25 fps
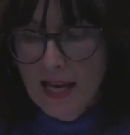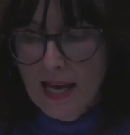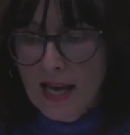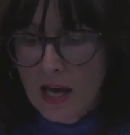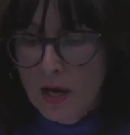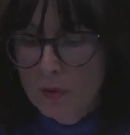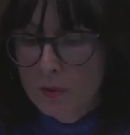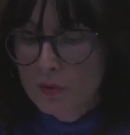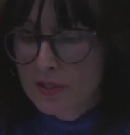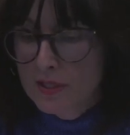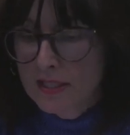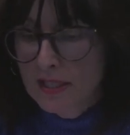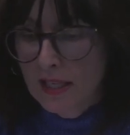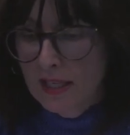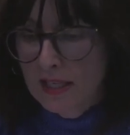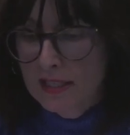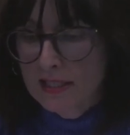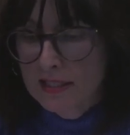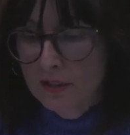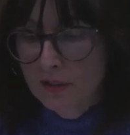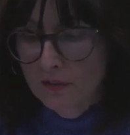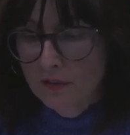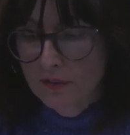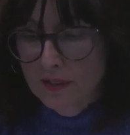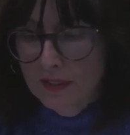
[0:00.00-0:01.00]

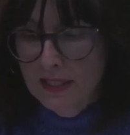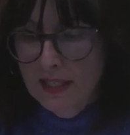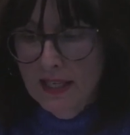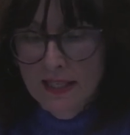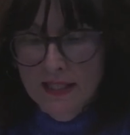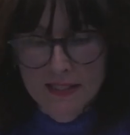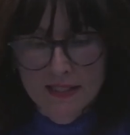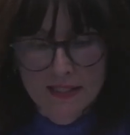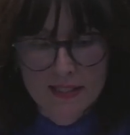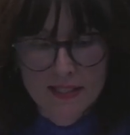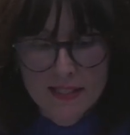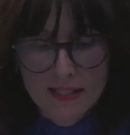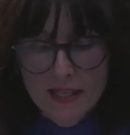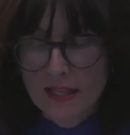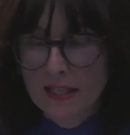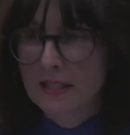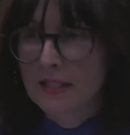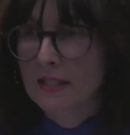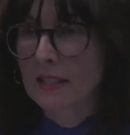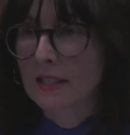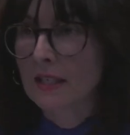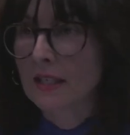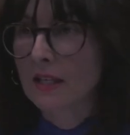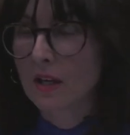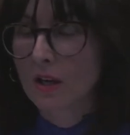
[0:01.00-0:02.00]
outside of an
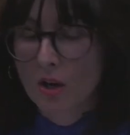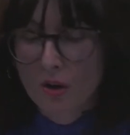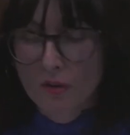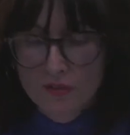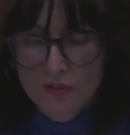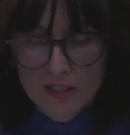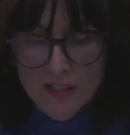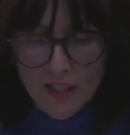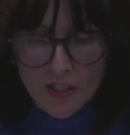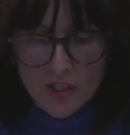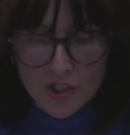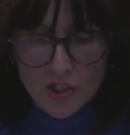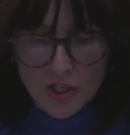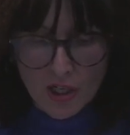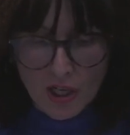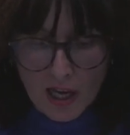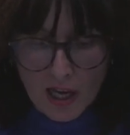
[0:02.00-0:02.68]
understanding of such